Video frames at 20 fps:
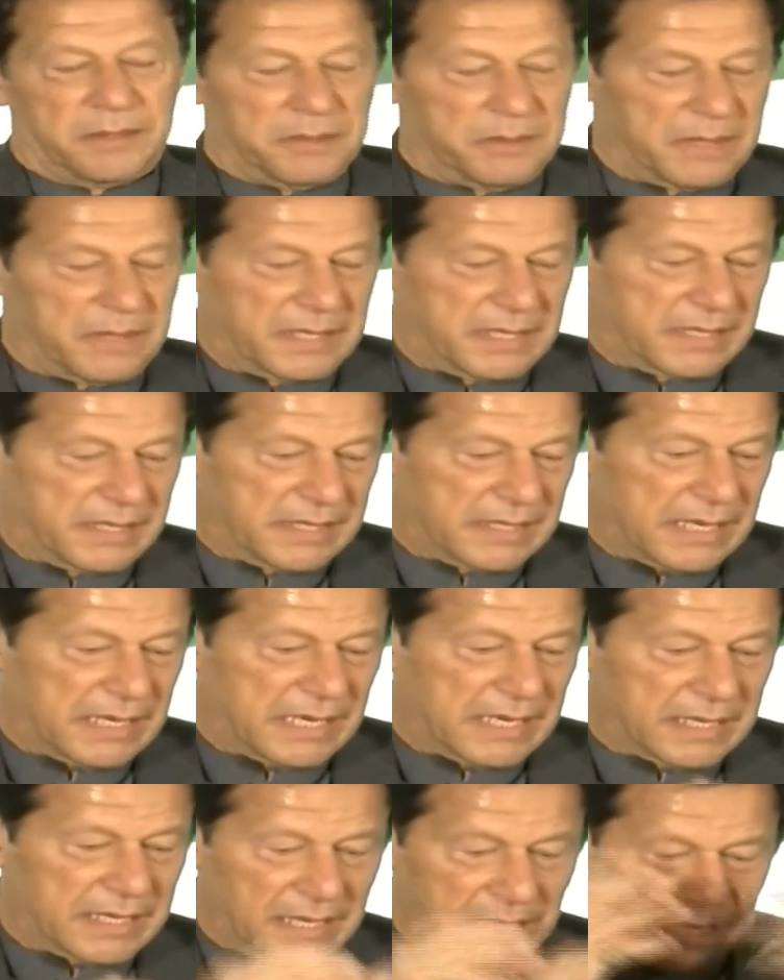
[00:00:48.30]
you
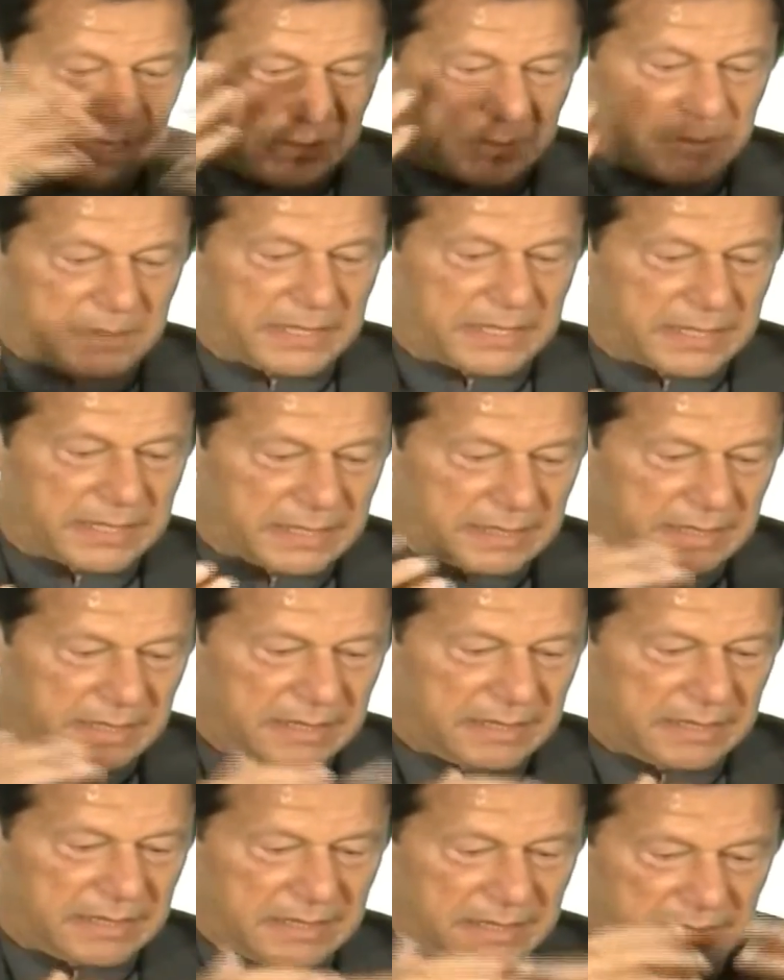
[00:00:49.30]
understand
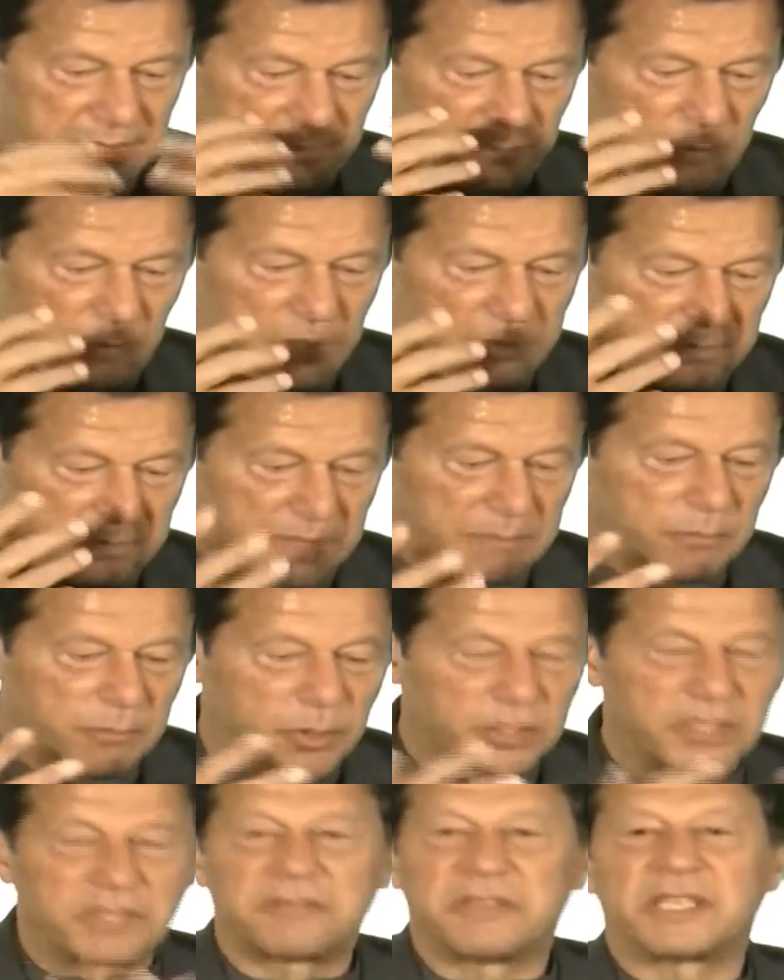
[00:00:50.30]
how
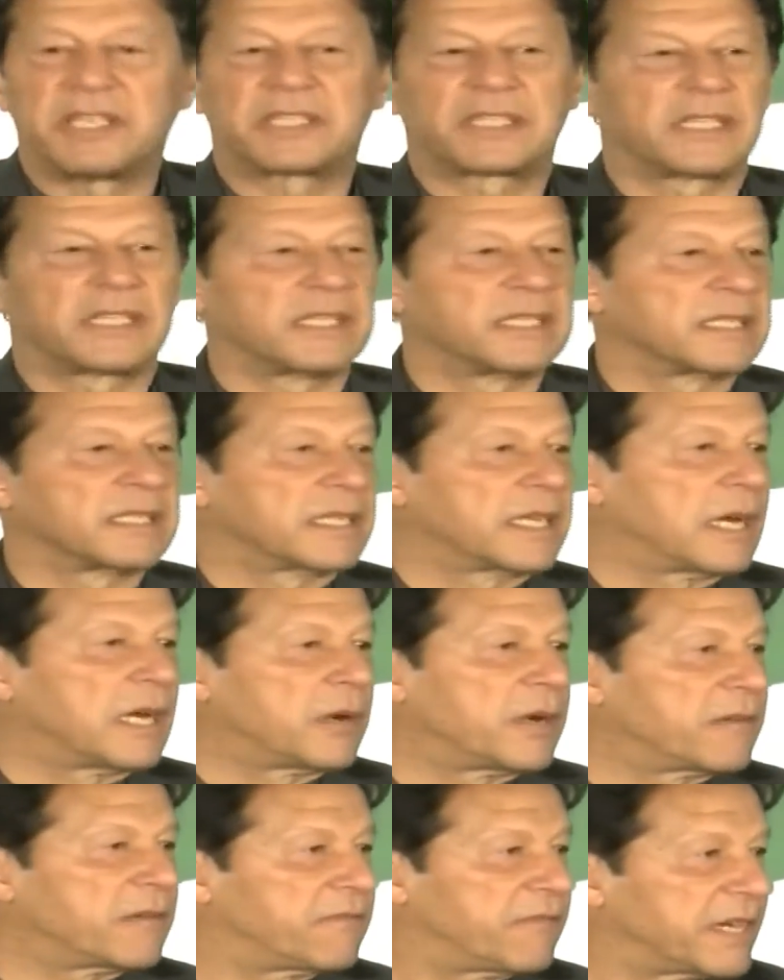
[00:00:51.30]
what my motivation
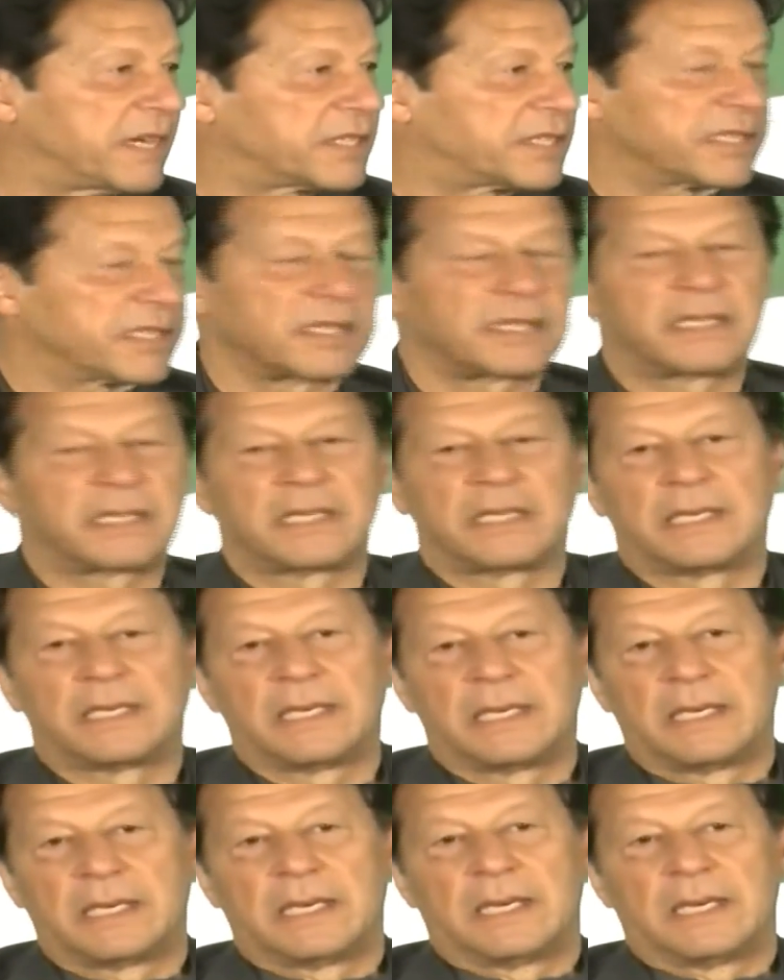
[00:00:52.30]
is and how I function.